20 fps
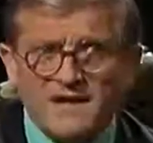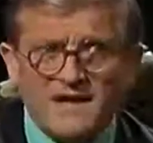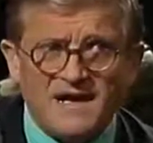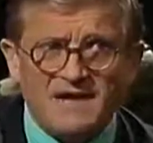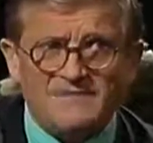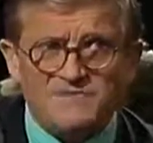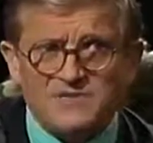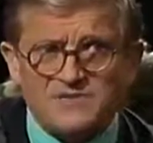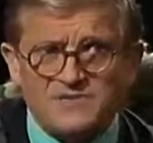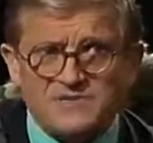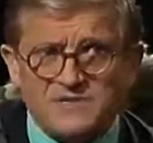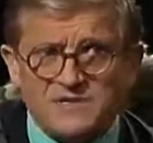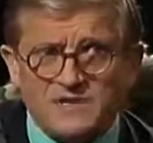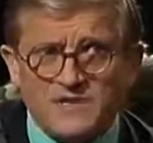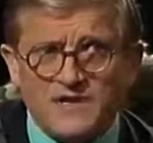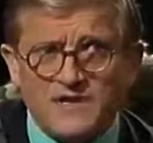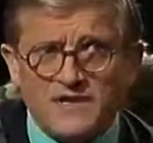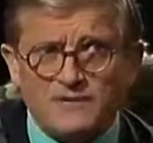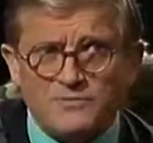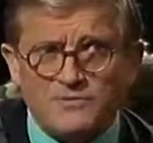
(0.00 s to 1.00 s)
I've used a
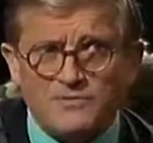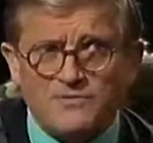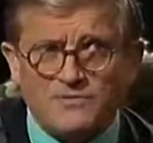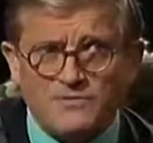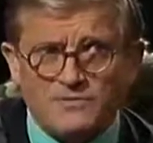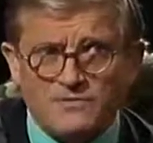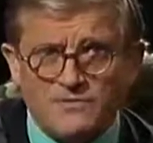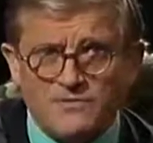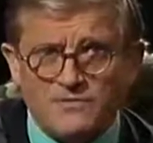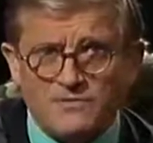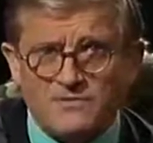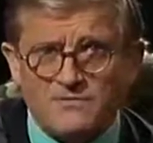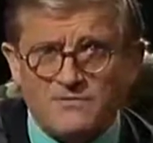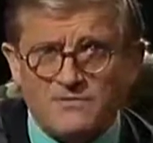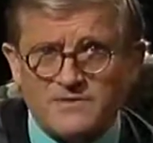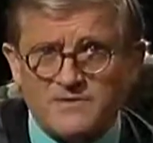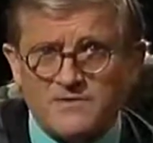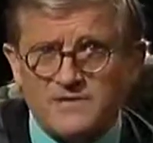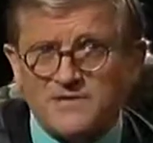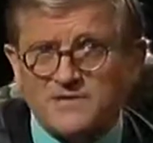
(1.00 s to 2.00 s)
camera for
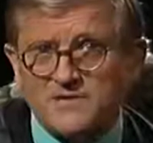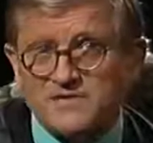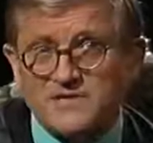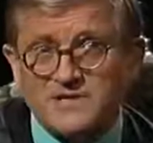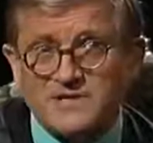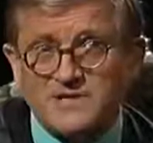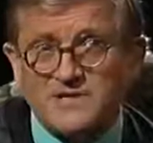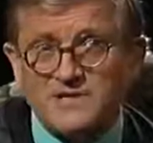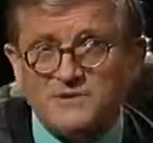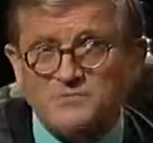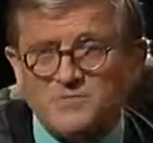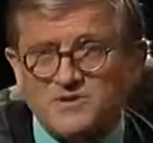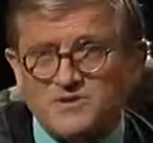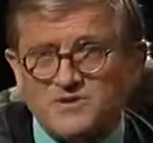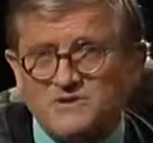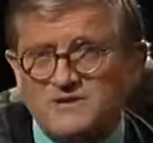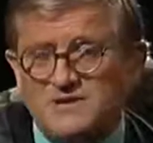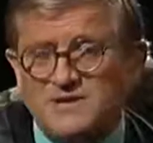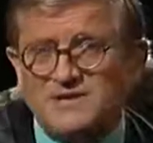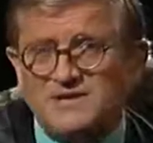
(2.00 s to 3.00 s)
a long time,
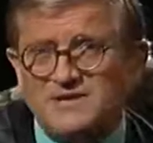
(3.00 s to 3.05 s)
but